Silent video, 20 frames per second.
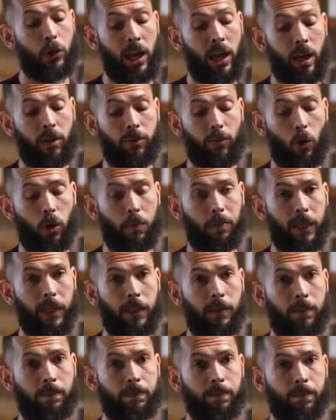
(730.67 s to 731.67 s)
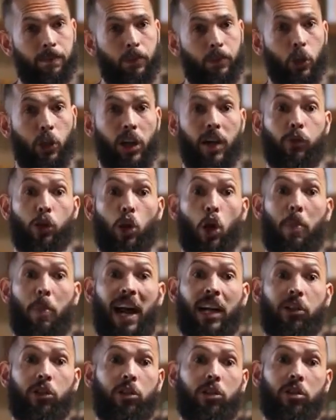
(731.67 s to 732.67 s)
you can't afford me, you're gonna have to go
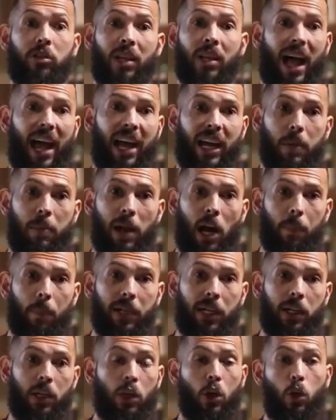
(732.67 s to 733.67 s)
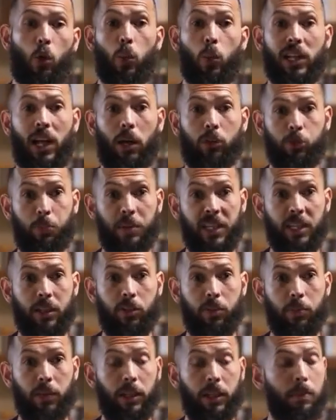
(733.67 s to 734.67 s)
back to just lying about me without speaking
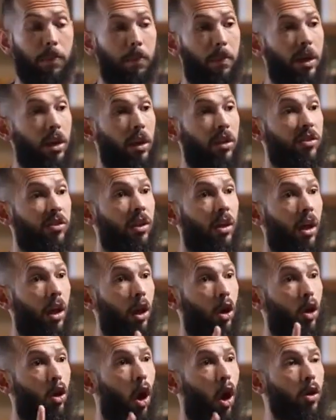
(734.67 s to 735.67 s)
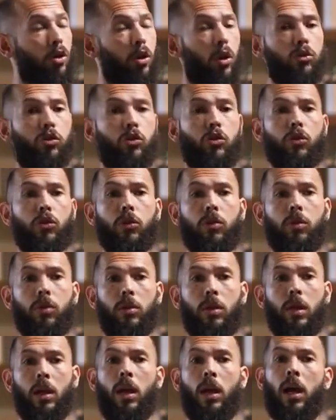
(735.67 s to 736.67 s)
to me because God knows the
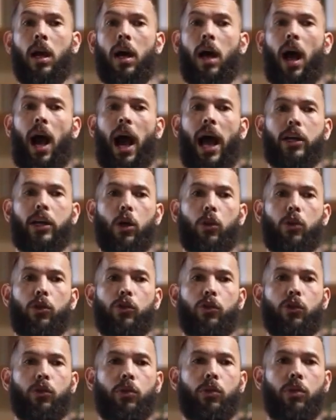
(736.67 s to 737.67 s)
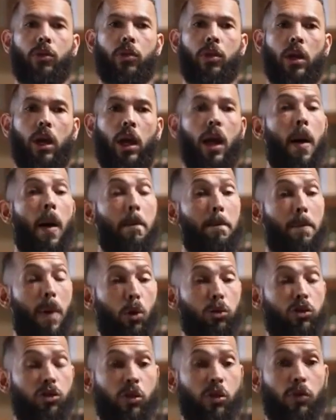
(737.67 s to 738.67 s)
truth I know the truth.
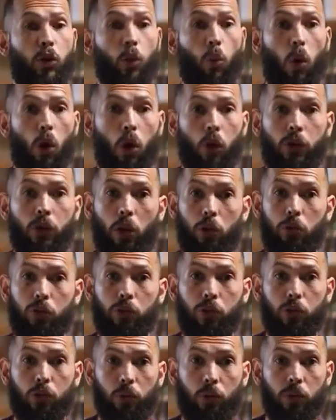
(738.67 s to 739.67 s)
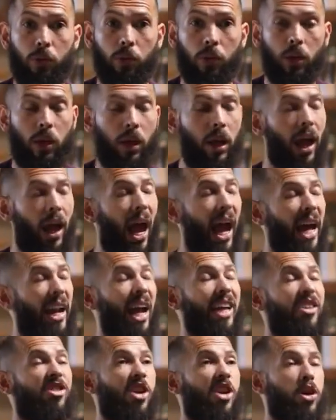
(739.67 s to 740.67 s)
Most of the world knows the truth. And
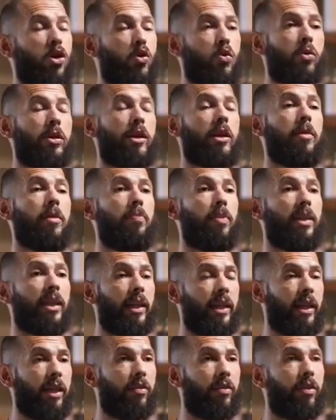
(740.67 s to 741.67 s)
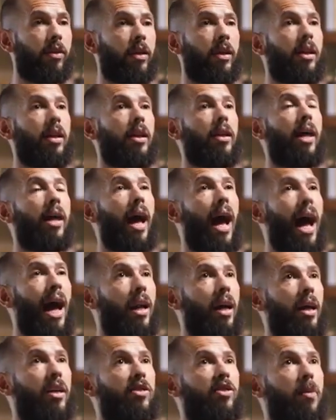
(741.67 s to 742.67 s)
I genuinely believe that
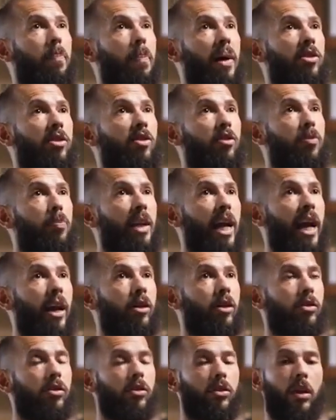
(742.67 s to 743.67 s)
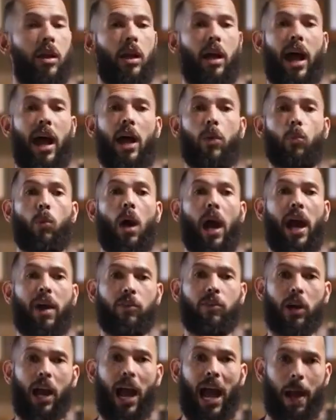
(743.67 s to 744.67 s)
Allah is the best of planners. And
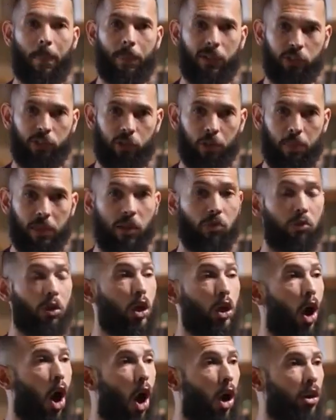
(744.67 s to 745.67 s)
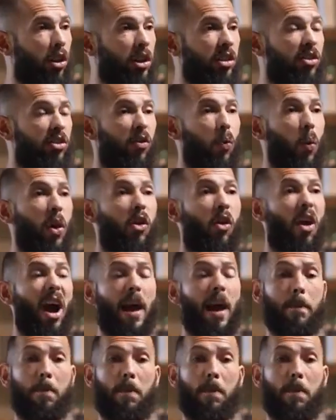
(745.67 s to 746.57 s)
whatever happens to me, regardless of whether I